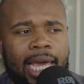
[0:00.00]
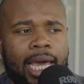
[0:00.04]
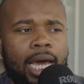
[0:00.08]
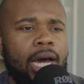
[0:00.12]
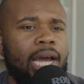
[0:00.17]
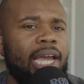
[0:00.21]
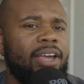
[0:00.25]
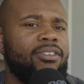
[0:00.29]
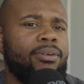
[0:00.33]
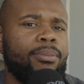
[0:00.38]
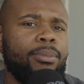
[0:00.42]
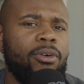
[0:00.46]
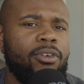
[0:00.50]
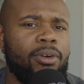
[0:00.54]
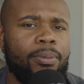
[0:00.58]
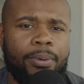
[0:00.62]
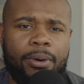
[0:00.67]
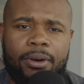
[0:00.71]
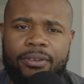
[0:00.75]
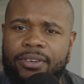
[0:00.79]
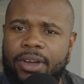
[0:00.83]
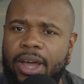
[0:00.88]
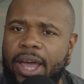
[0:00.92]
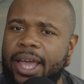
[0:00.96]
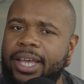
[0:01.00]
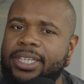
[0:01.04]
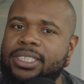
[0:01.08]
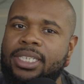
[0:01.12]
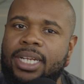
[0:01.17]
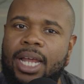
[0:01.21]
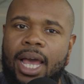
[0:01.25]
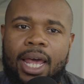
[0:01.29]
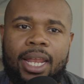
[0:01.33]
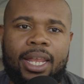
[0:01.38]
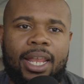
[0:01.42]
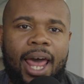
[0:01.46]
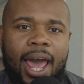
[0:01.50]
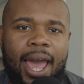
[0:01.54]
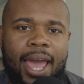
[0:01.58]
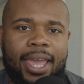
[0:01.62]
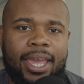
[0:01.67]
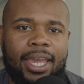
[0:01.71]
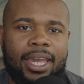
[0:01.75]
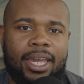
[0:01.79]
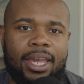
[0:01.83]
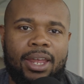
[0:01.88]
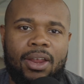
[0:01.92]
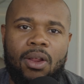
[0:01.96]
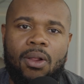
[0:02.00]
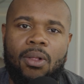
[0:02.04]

hell, even movie profile, it's not like